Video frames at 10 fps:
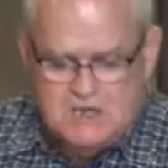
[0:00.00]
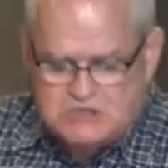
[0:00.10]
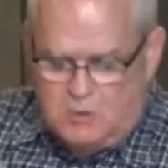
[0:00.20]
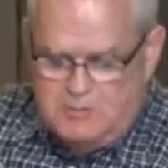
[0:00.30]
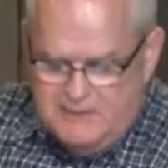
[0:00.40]

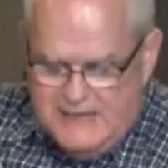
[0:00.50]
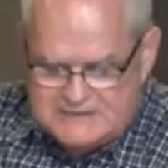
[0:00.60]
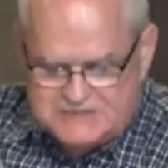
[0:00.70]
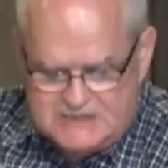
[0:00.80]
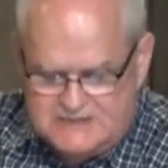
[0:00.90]
So when we begin
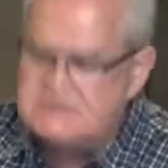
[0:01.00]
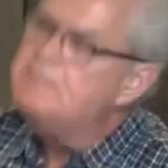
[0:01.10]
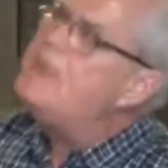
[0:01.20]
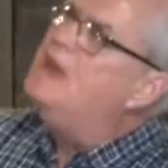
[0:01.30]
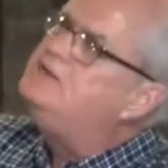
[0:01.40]
to see this,
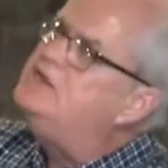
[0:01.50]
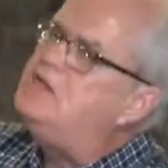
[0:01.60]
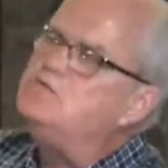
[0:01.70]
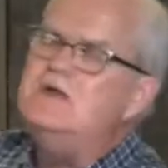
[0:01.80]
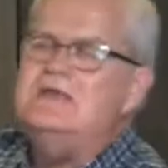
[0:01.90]
do
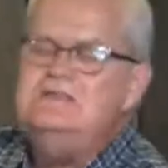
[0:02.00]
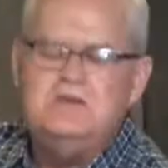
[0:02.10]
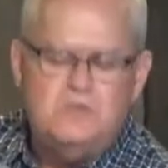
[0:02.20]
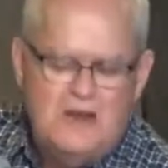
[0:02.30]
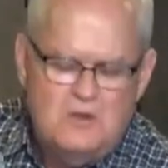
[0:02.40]
you
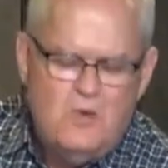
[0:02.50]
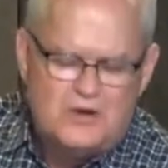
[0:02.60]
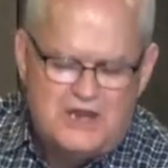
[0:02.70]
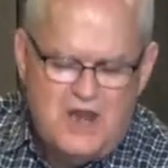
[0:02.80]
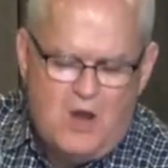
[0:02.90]
really
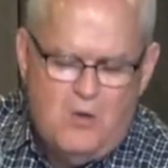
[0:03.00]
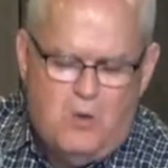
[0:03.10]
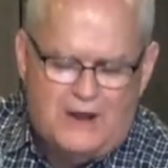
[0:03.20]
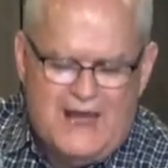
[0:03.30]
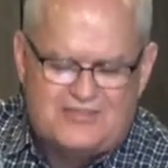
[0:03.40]
want to know
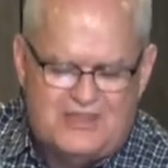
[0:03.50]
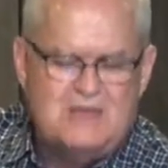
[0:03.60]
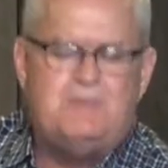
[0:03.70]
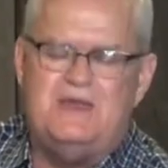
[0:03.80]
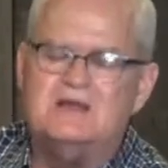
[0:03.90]
what I
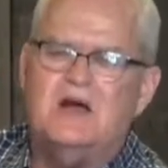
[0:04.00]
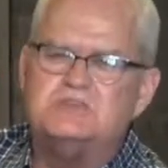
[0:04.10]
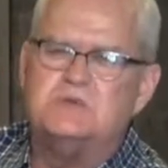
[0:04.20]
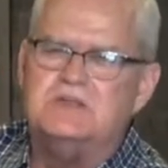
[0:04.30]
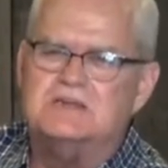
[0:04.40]
think
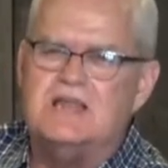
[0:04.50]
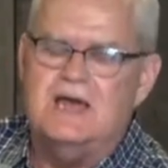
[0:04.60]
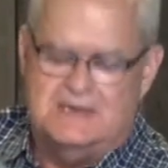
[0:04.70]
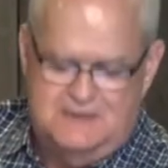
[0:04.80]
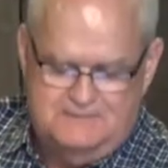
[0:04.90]
Pentecost would look
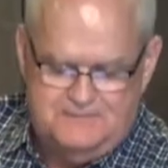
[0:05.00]
like?